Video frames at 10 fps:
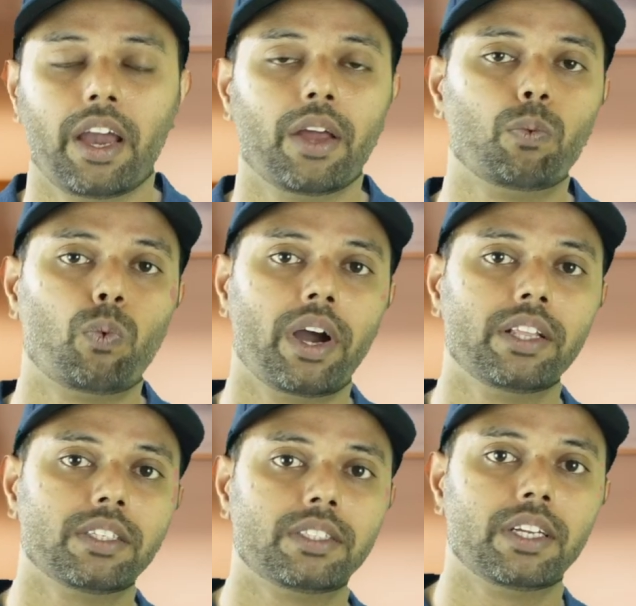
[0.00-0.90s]
and why
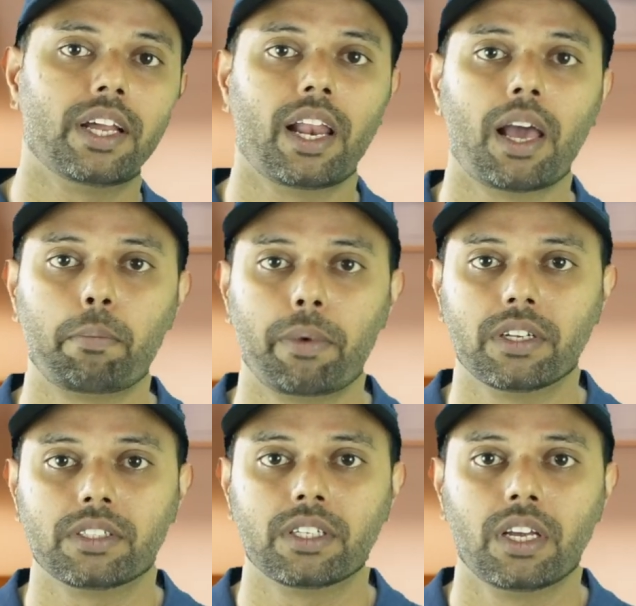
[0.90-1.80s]
this denial
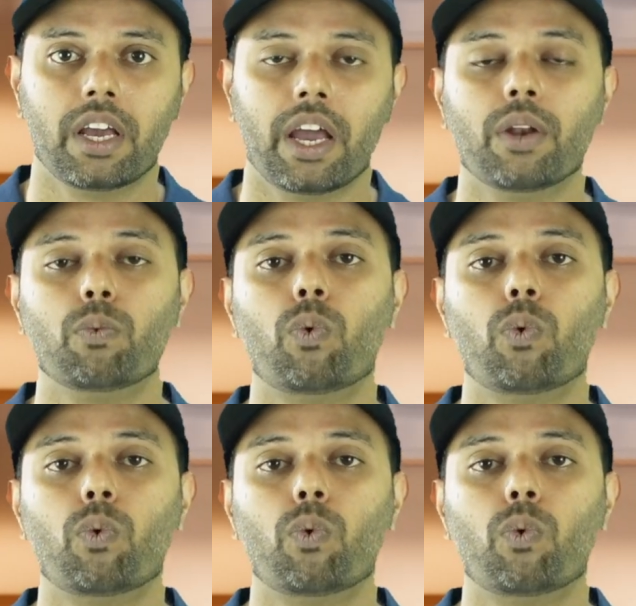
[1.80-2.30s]
happens and